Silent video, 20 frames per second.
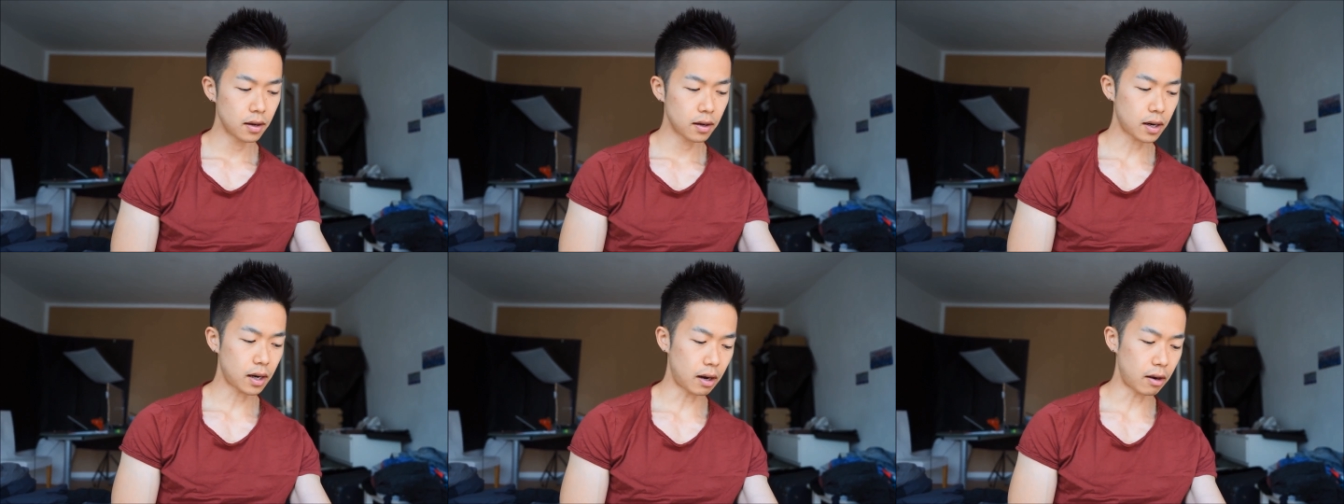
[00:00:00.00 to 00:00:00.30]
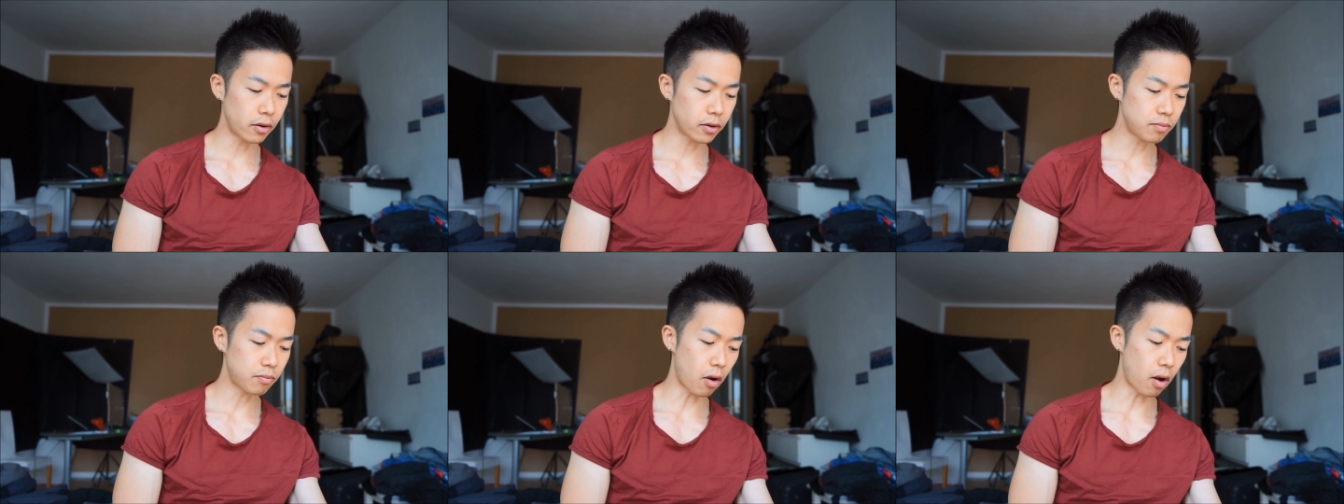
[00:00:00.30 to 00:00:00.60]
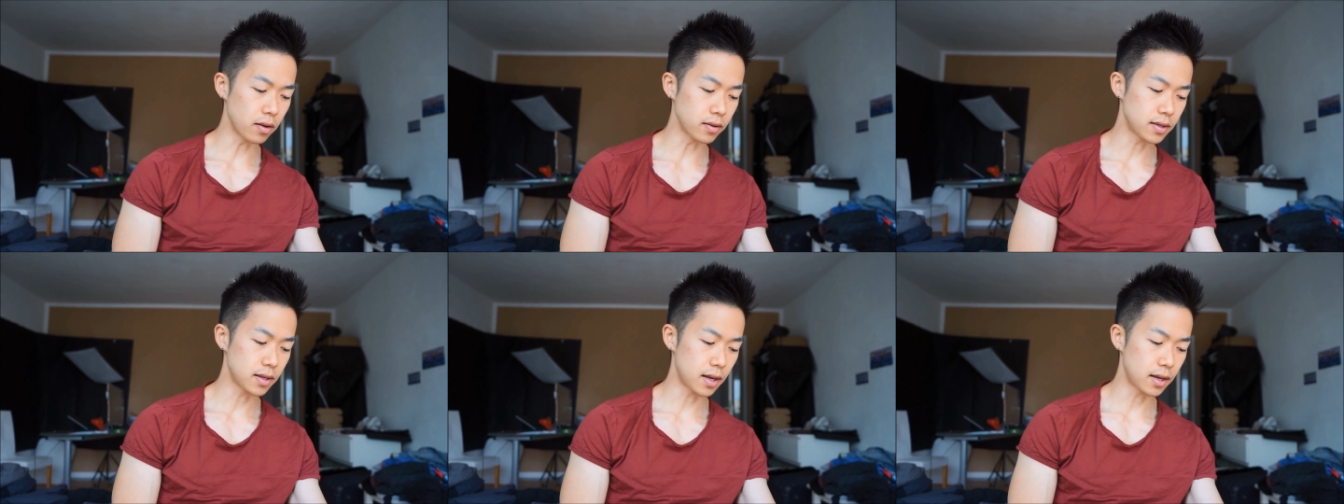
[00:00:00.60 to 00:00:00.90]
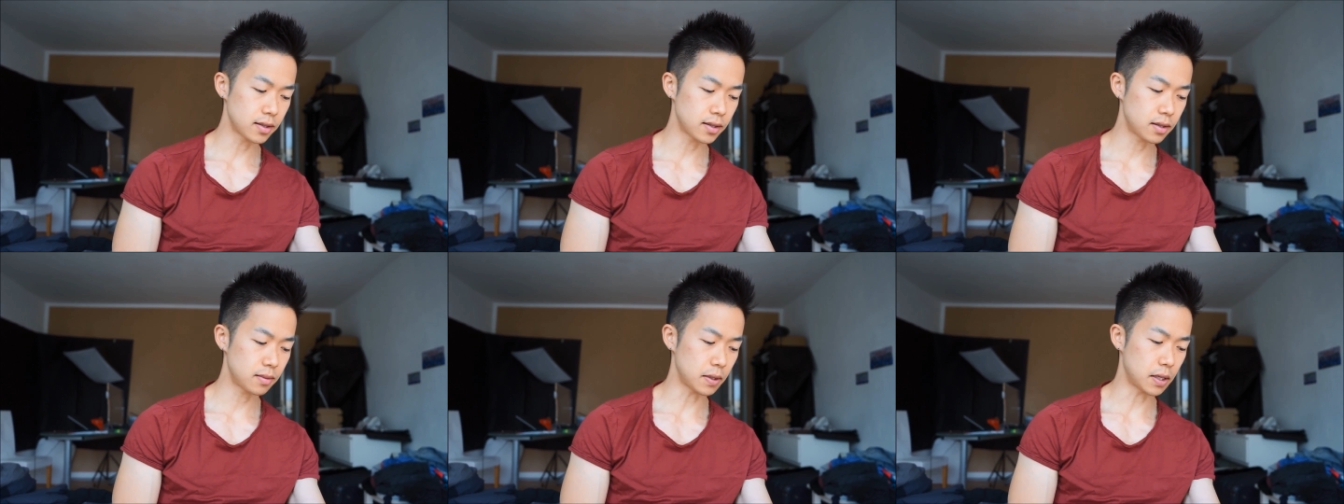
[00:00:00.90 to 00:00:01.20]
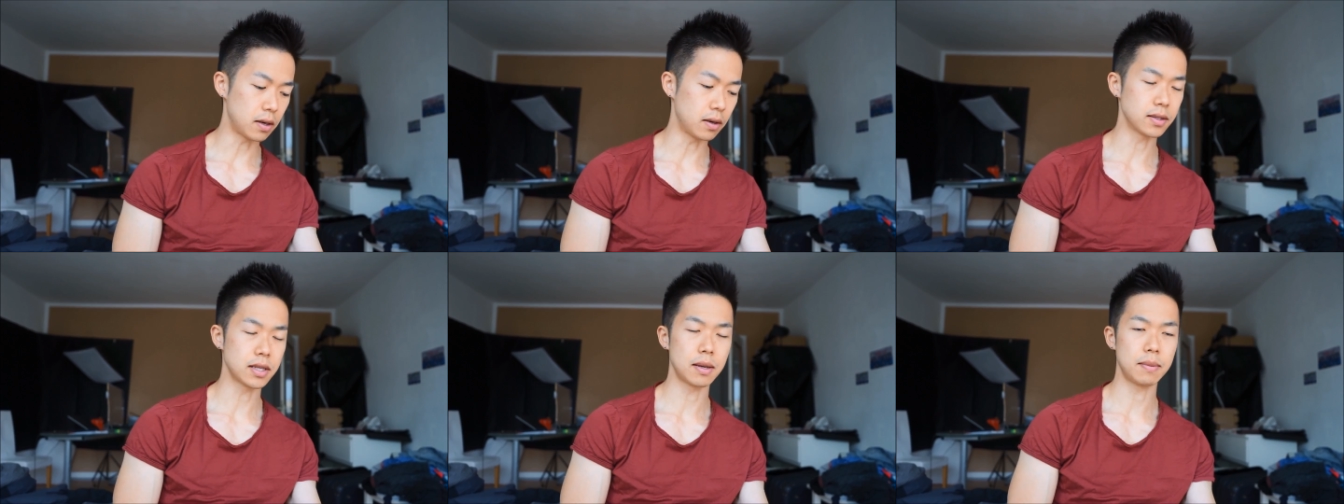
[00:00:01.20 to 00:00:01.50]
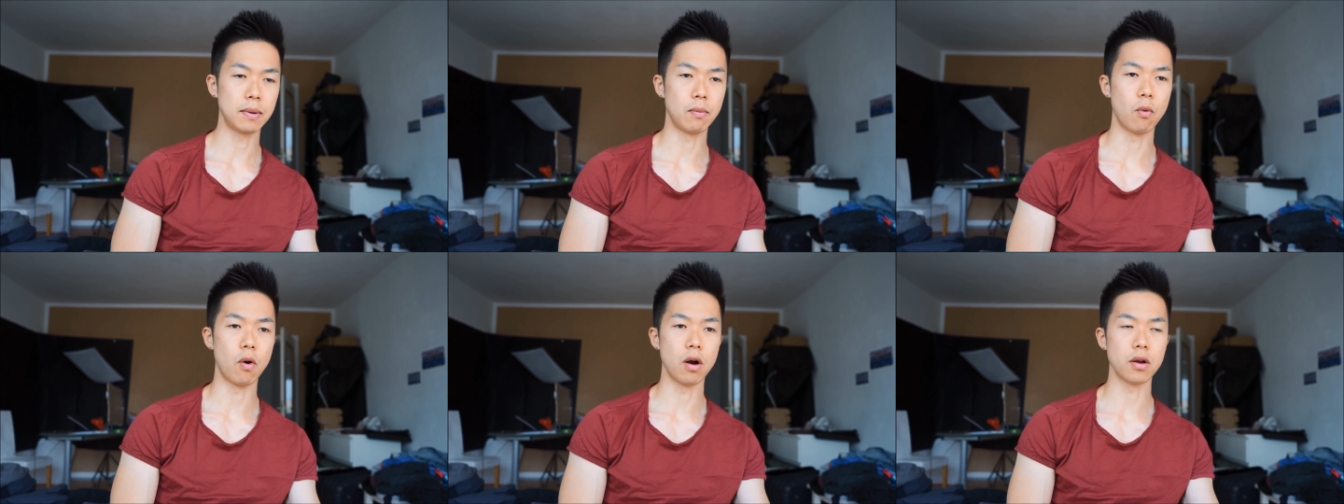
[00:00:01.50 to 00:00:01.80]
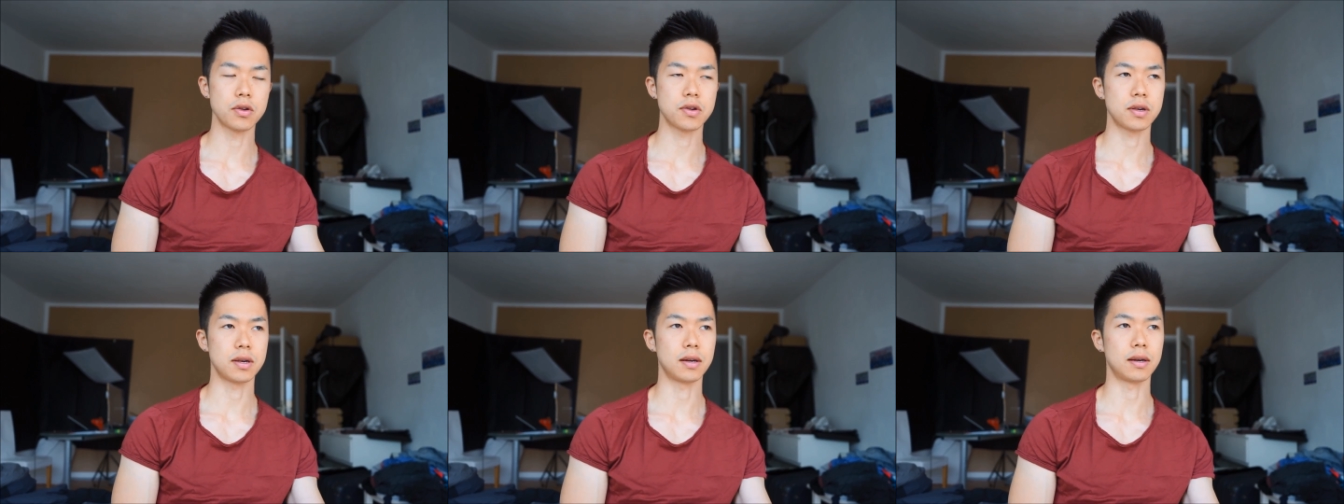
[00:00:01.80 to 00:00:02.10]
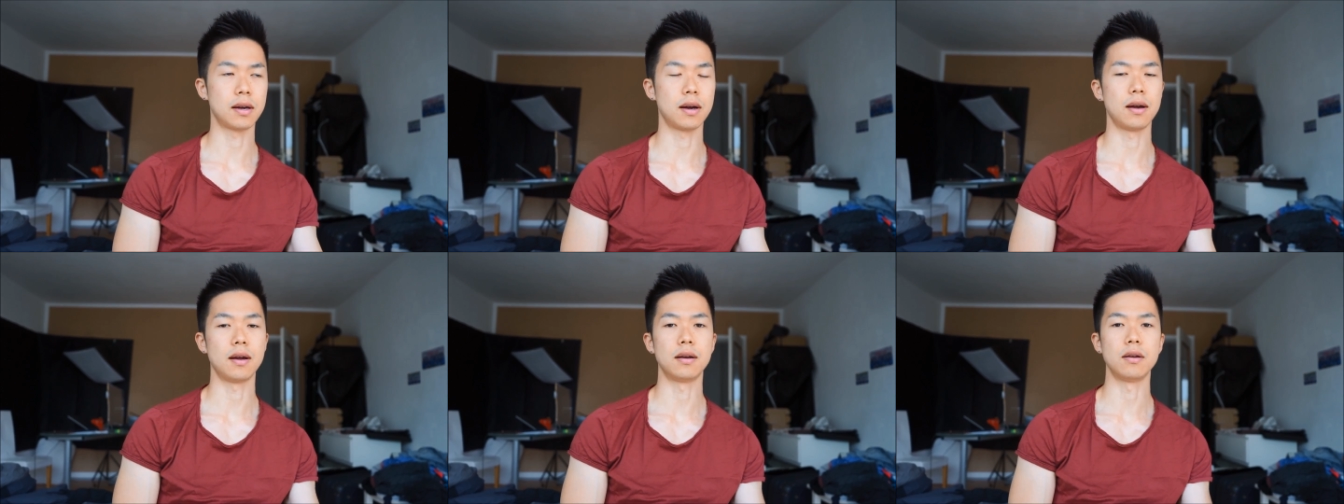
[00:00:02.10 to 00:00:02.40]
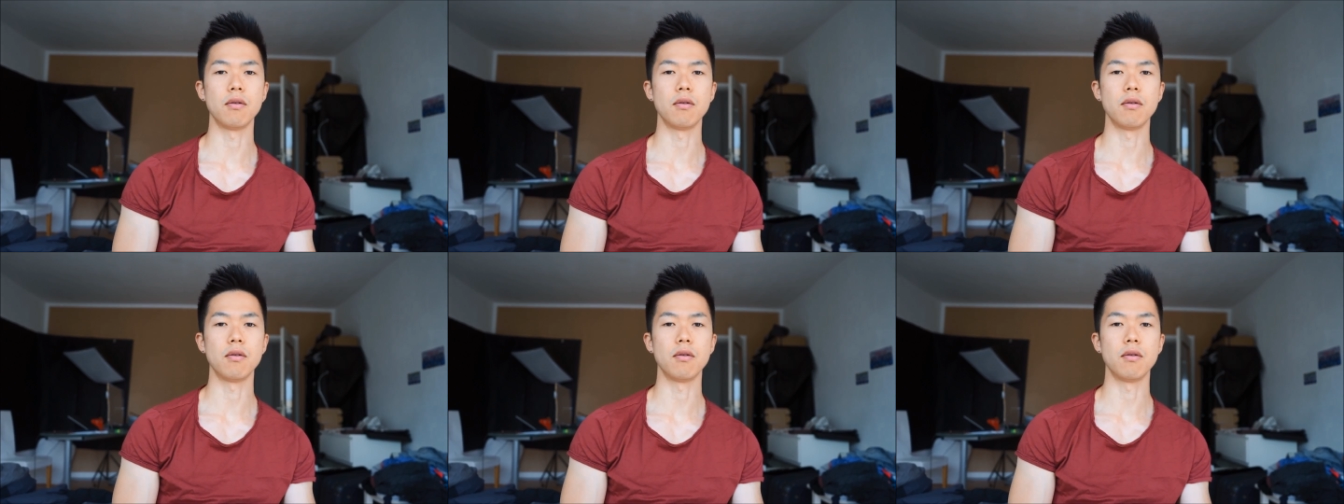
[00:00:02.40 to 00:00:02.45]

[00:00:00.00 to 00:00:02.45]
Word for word: current process because I've been watching uh,